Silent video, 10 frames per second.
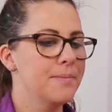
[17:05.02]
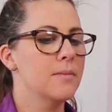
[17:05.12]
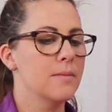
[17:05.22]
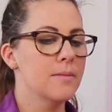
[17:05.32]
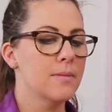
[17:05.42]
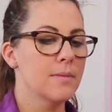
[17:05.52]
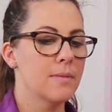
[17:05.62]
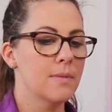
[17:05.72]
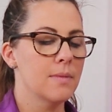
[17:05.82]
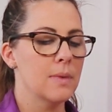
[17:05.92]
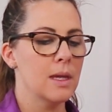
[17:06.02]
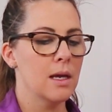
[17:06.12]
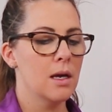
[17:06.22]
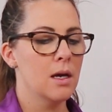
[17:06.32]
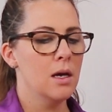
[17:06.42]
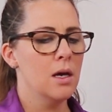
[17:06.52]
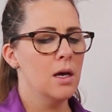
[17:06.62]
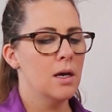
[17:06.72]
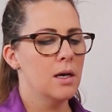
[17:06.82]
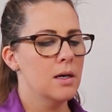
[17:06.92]

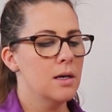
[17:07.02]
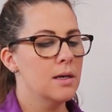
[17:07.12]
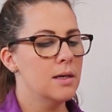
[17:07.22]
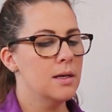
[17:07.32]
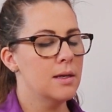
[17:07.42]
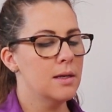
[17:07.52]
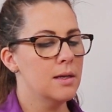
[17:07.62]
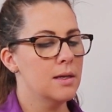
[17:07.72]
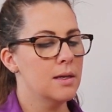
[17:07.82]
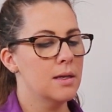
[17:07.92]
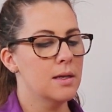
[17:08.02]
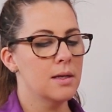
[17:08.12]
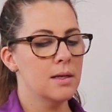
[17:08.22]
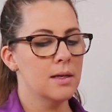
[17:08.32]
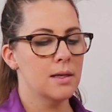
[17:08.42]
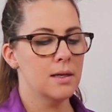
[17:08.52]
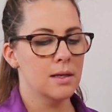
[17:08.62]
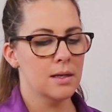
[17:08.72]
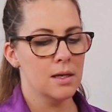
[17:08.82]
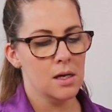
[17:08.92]

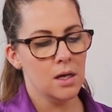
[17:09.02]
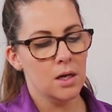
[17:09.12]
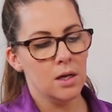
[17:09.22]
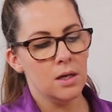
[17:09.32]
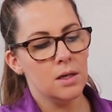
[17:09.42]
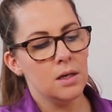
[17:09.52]
This person isn't speaking.